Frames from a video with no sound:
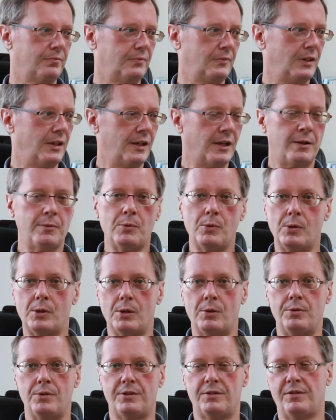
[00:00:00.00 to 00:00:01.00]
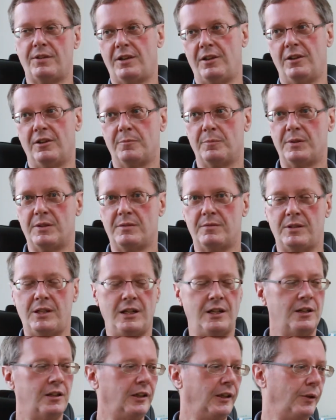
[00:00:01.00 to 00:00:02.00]
And I won't go into it here, but
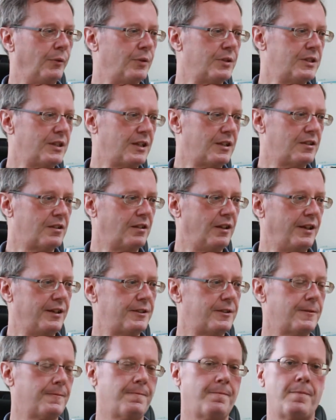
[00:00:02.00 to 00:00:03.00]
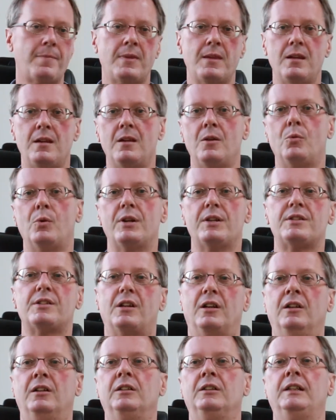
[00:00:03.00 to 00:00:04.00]
take a linguistics class. What is
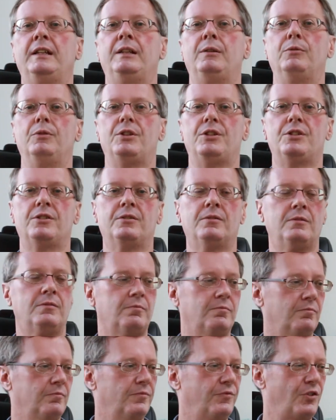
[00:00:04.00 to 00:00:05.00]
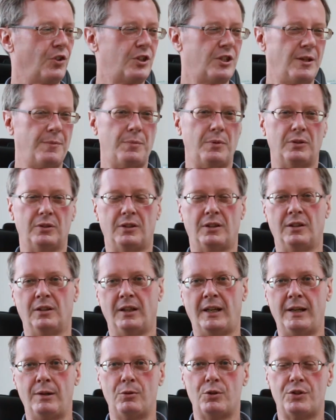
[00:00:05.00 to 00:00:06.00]
a language? For example, a
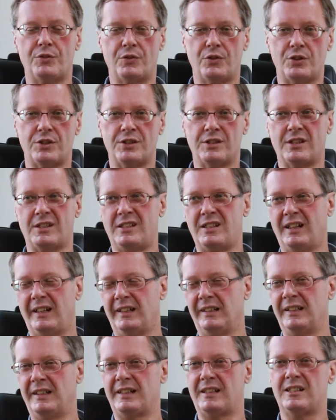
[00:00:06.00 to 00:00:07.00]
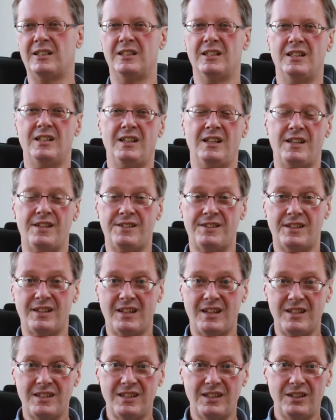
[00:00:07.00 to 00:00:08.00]
language versus a dialect. Is it
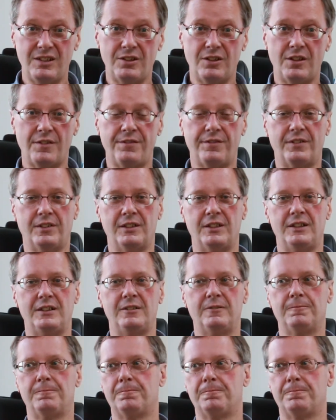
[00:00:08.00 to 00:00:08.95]
easy to define?